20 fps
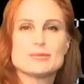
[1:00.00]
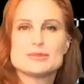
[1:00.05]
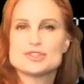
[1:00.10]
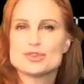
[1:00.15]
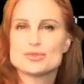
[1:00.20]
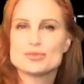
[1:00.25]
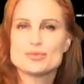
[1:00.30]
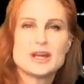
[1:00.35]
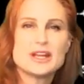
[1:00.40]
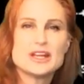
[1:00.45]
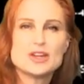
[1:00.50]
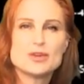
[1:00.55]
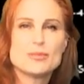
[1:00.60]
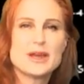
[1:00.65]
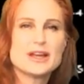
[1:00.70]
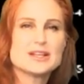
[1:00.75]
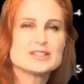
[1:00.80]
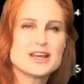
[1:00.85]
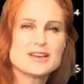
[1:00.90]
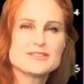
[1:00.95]
amateur radio
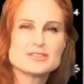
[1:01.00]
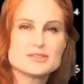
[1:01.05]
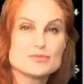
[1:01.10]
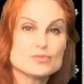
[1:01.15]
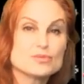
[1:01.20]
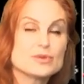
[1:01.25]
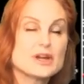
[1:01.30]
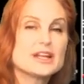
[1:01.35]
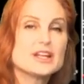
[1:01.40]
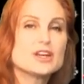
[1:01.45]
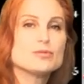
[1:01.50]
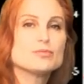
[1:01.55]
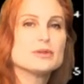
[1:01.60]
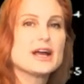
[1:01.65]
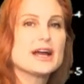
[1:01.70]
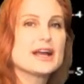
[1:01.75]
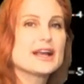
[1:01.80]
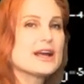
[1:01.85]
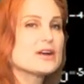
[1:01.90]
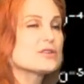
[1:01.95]
bands have some radio
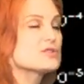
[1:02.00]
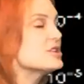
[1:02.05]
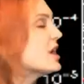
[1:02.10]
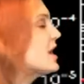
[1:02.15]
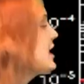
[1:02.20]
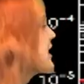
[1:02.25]
blackouts,